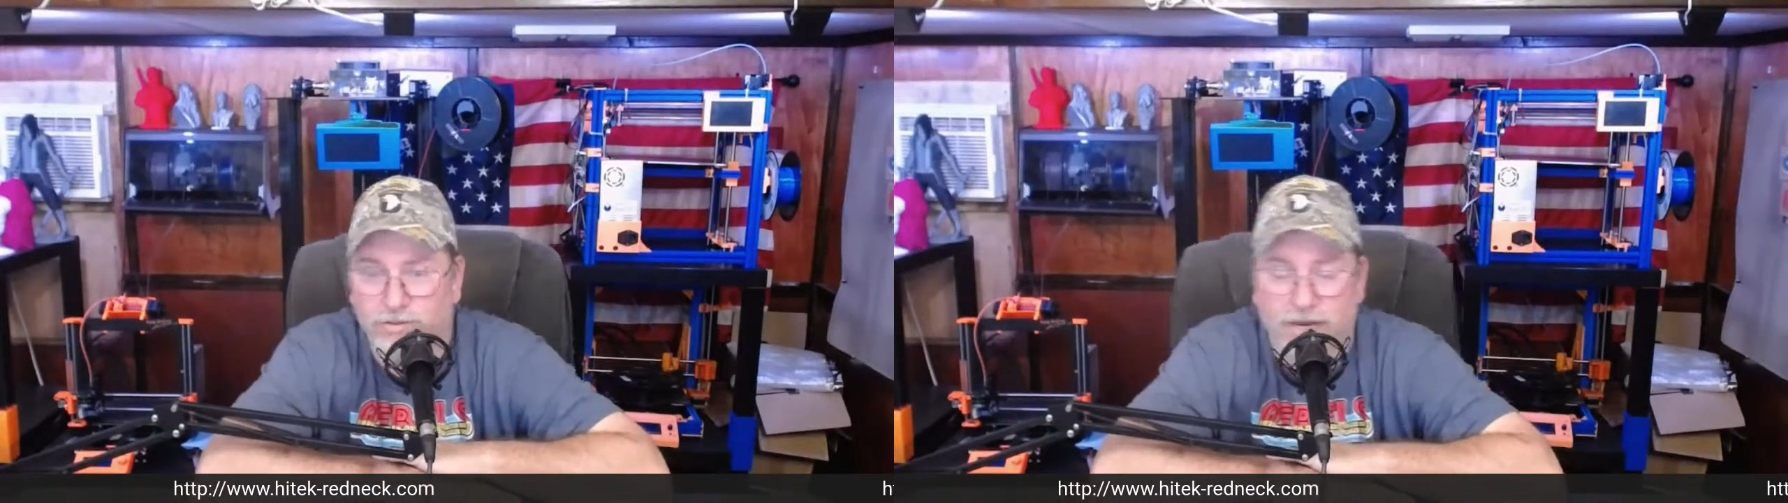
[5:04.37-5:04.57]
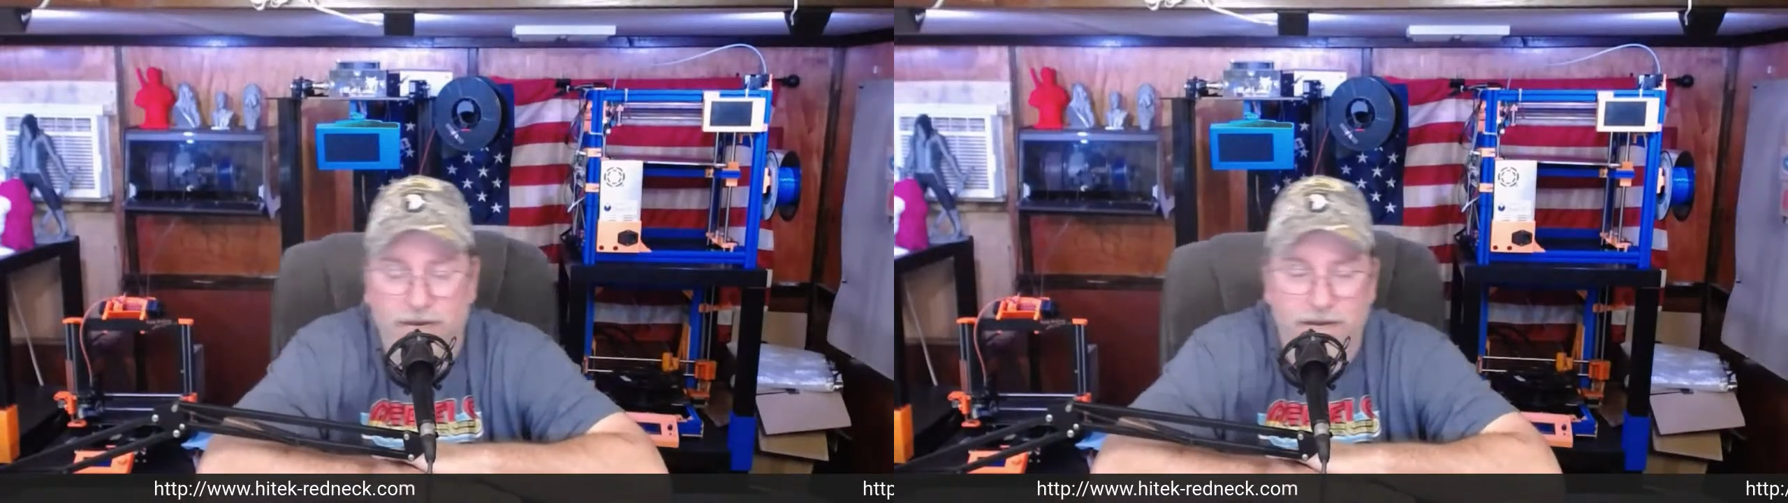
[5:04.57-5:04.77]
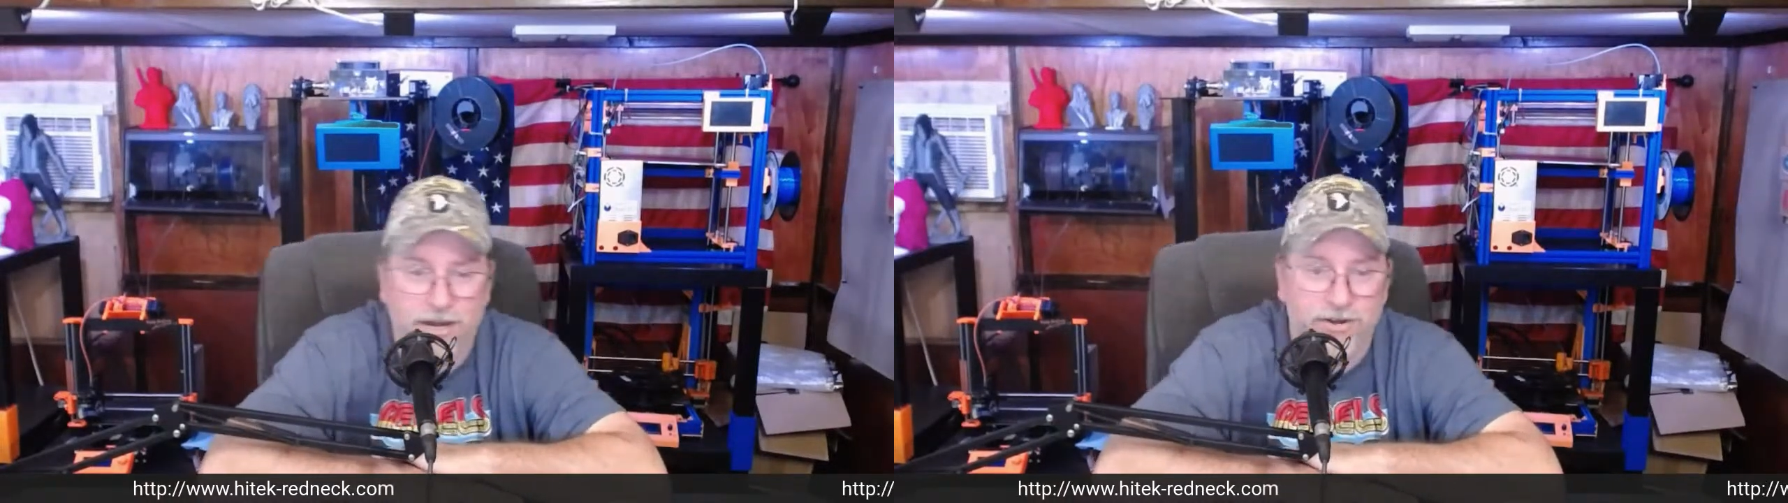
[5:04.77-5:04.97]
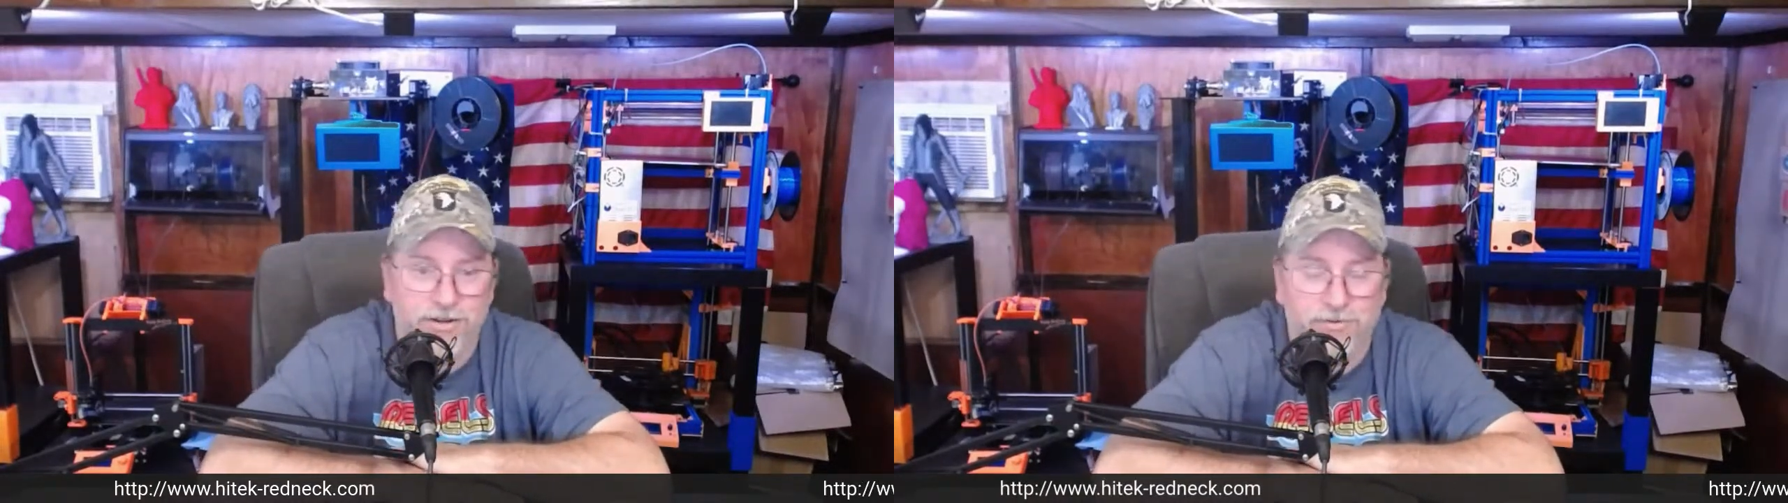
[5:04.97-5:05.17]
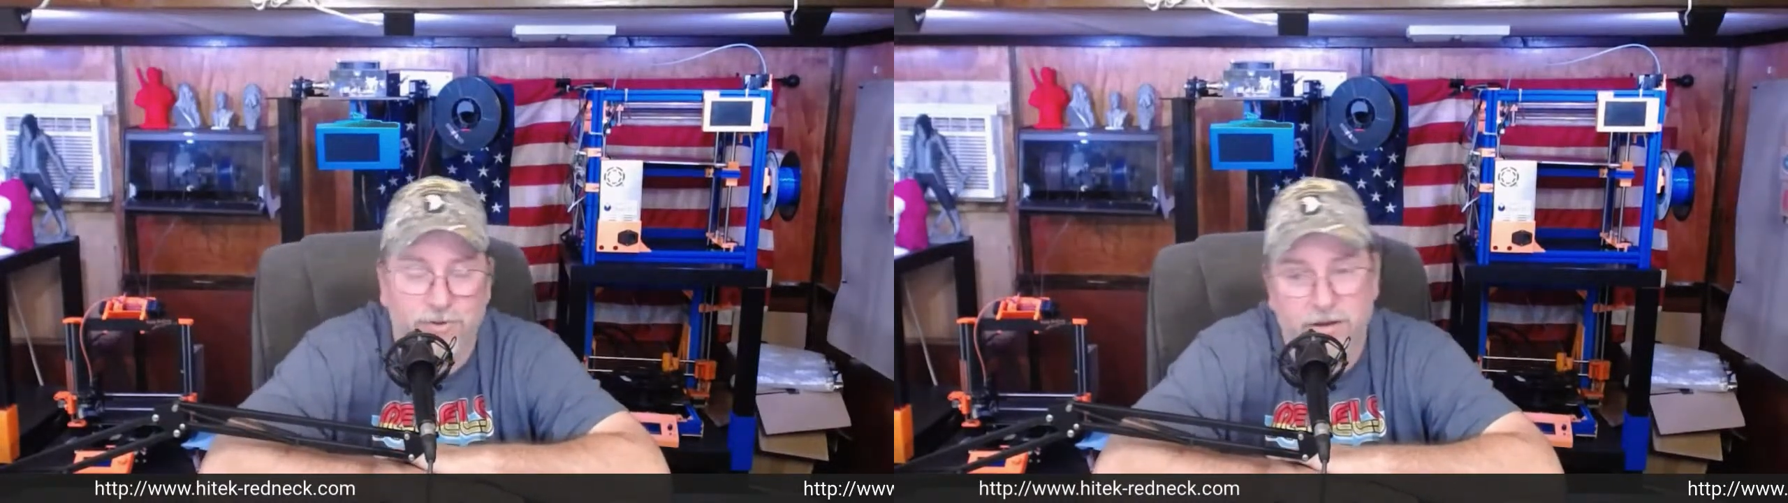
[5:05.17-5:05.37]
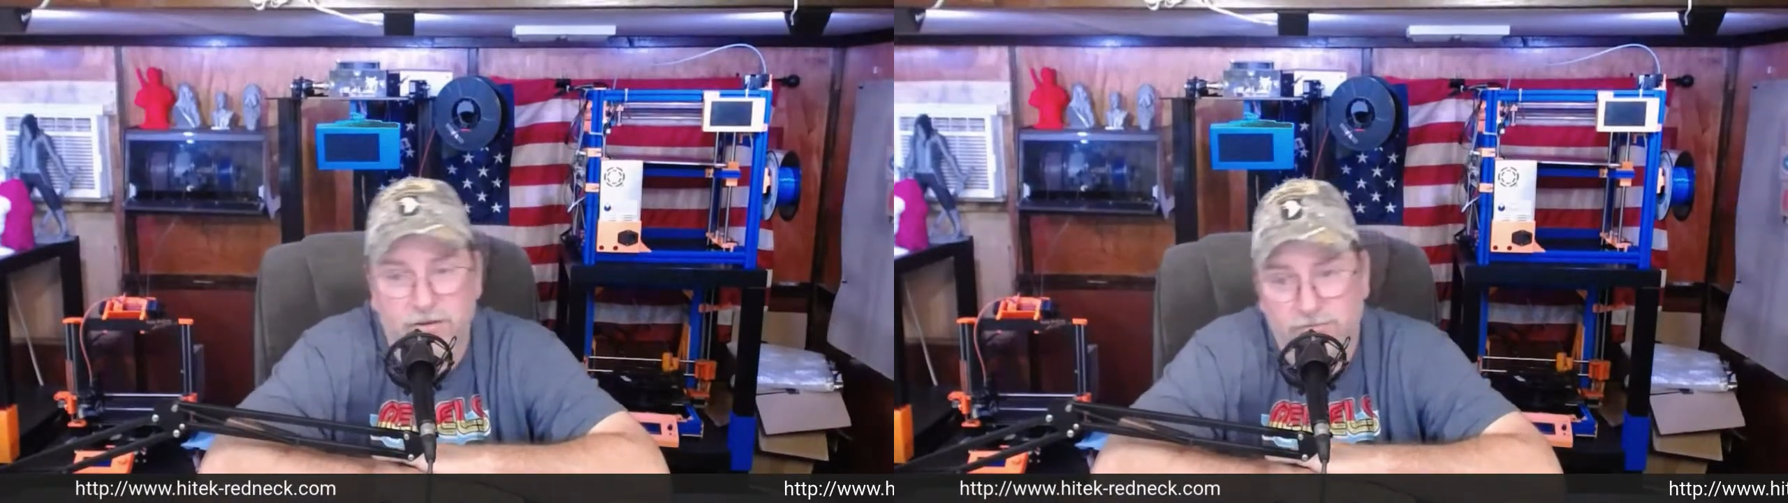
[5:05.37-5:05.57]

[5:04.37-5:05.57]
I hear you. Well,